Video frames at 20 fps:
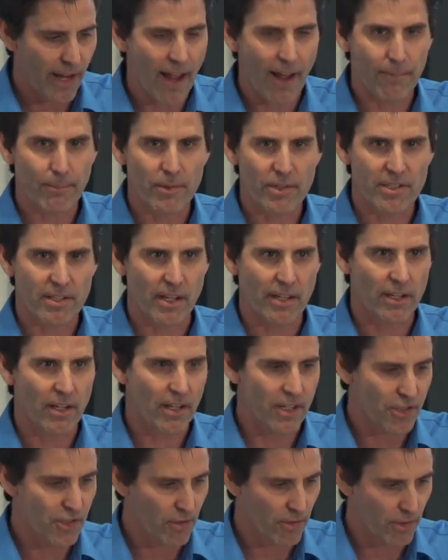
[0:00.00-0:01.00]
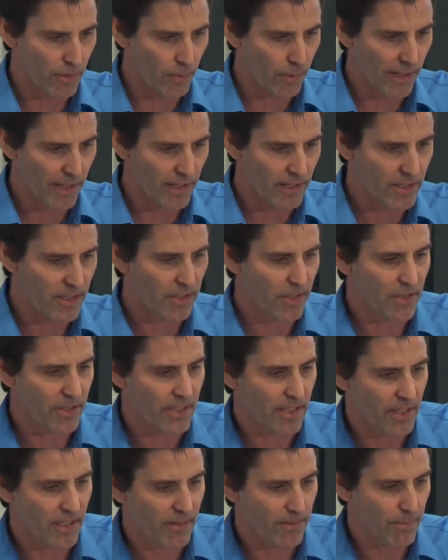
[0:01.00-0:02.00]
five percent onshore wind,
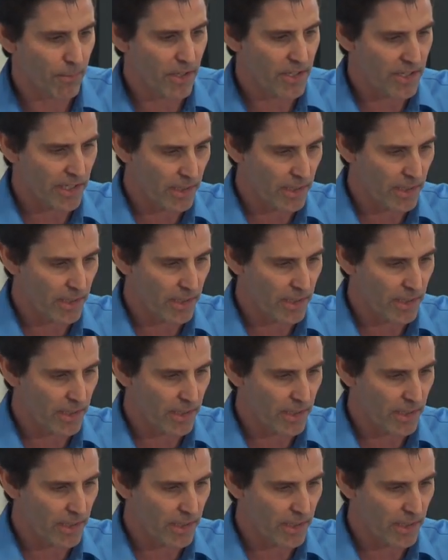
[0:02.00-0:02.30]
thirteen point